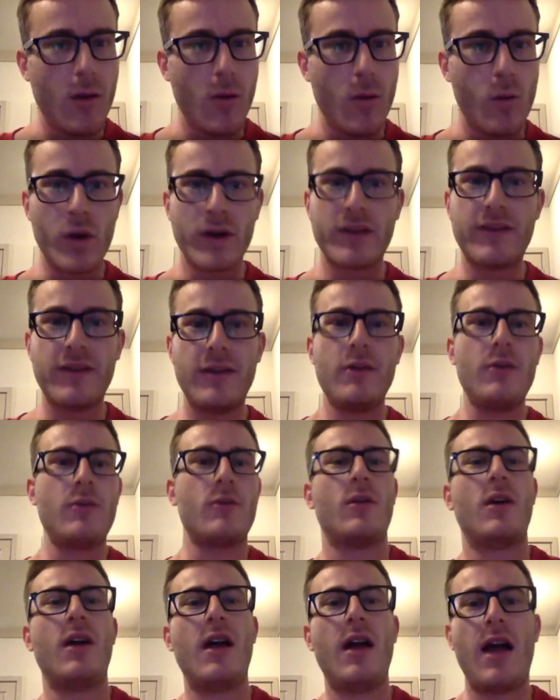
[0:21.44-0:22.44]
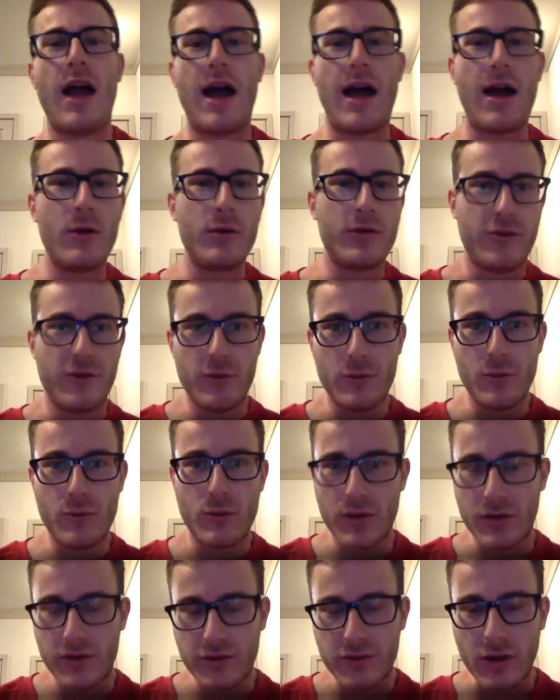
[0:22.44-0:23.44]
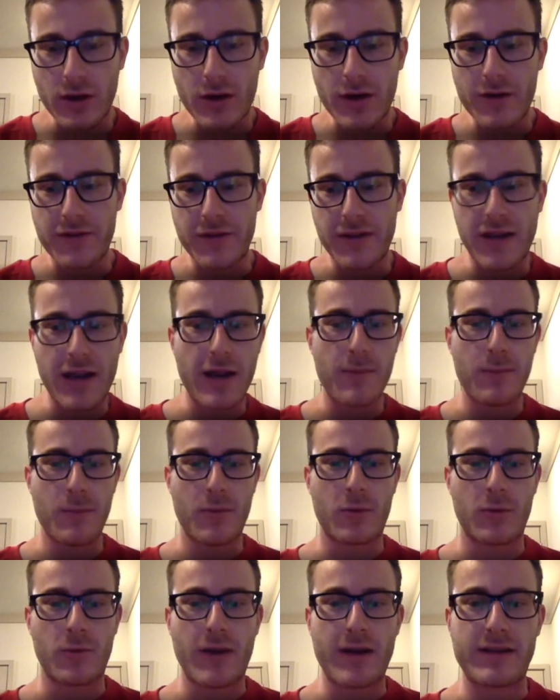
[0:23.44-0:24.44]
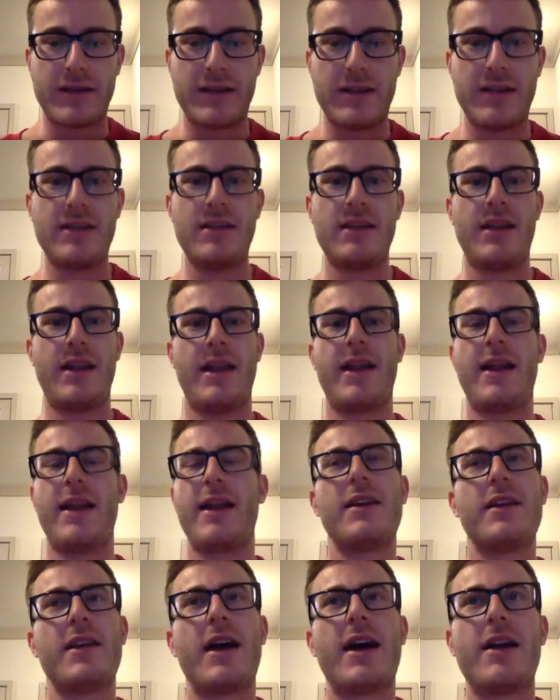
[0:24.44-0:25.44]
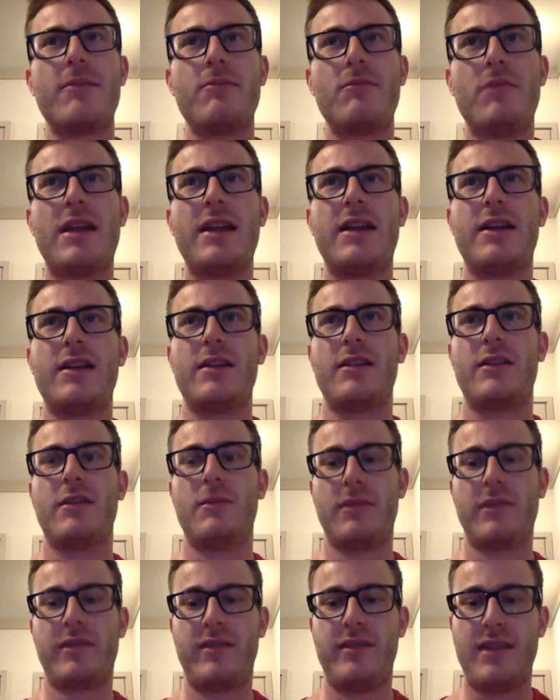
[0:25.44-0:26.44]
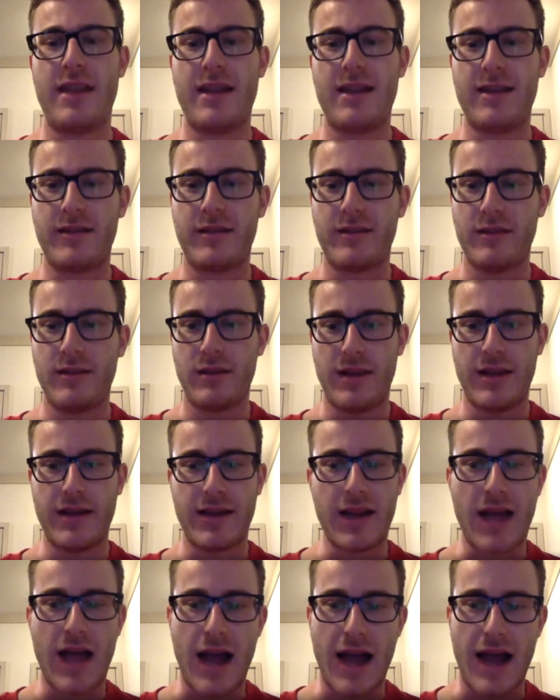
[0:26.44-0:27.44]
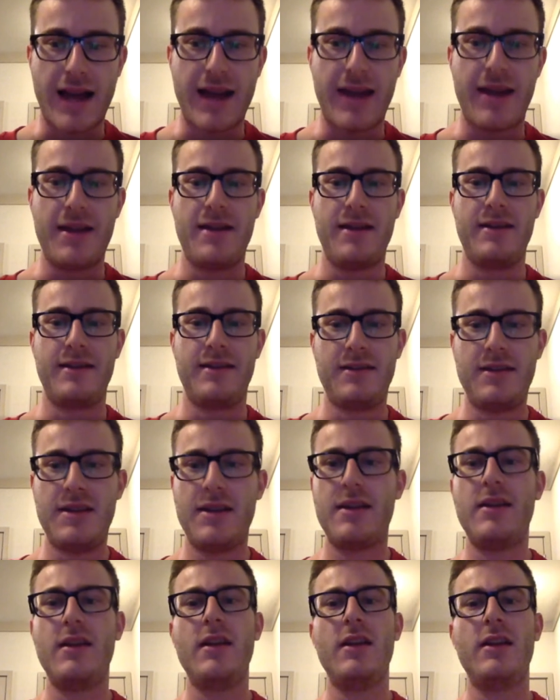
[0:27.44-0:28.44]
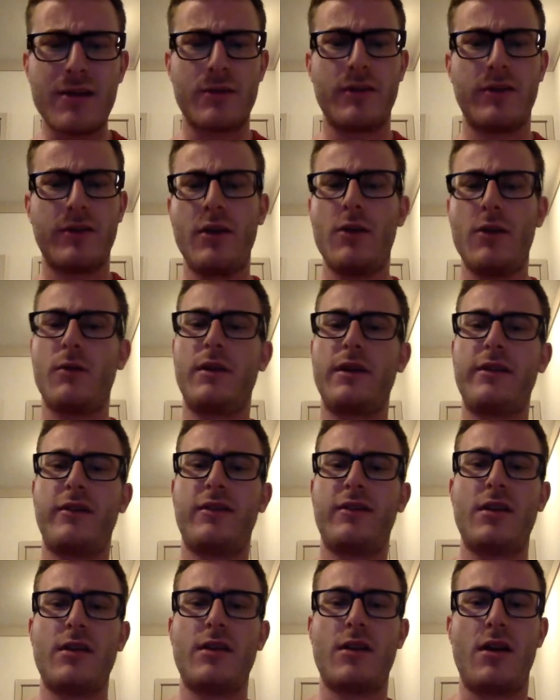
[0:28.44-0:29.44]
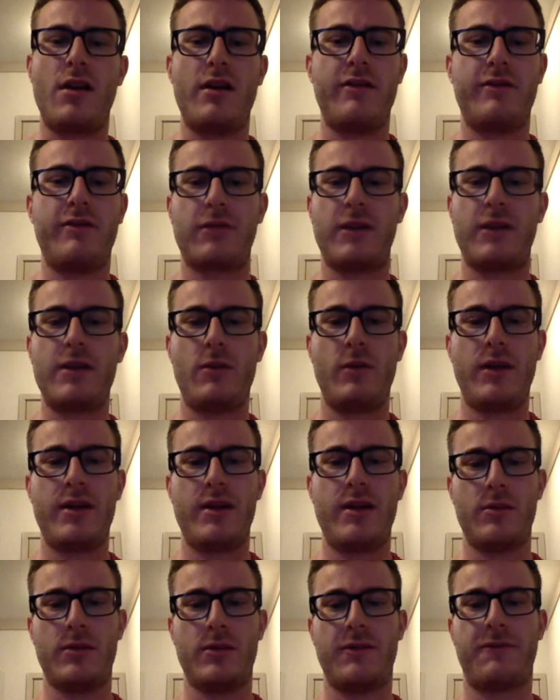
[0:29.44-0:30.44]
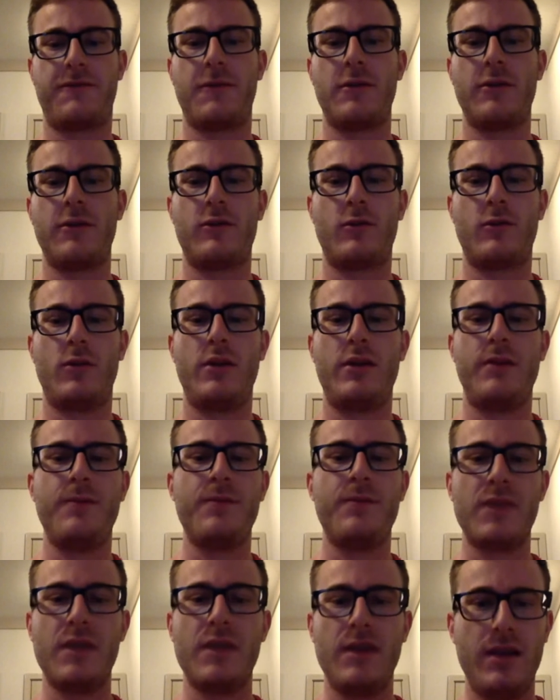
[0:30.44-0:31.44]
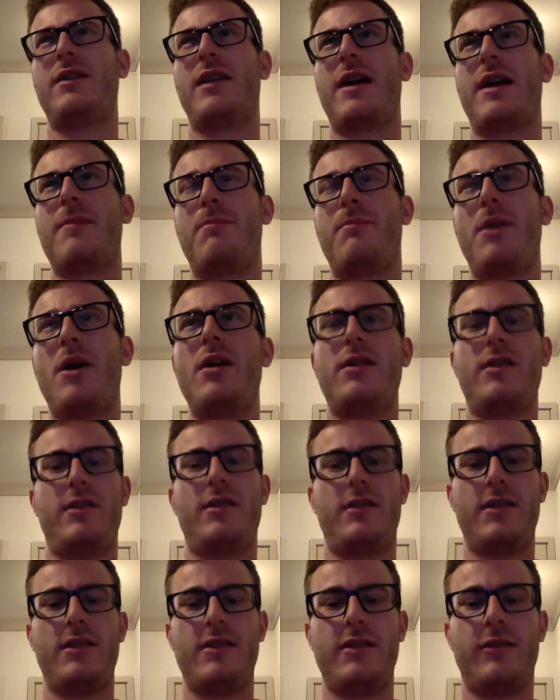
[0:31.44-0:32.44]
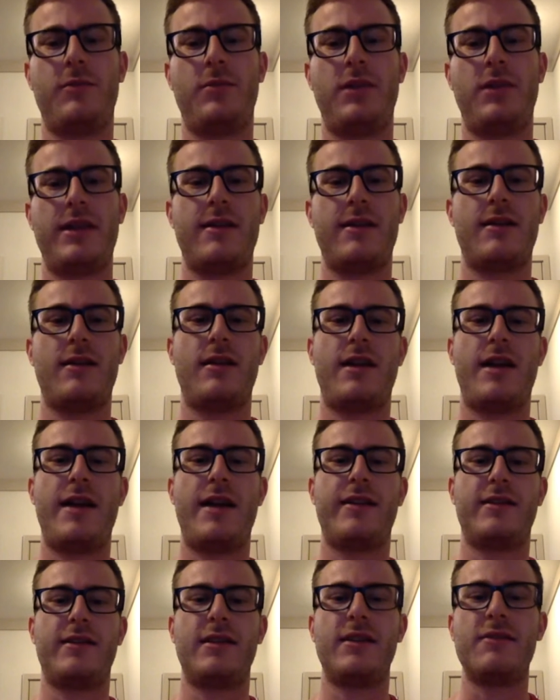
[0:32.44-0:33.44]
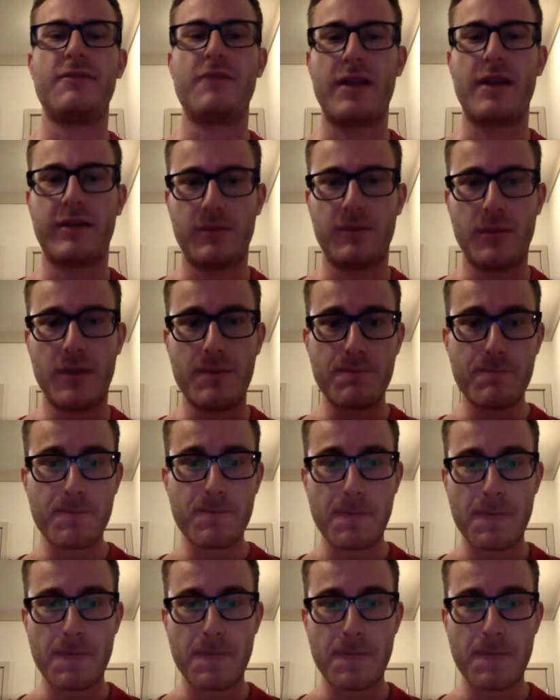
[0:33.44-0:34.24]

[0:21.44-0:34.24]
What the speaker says: what to do, how to start off the game correctly and not make the mistakes like I did. So let's start off right away here with the first one. I bought this player as an investment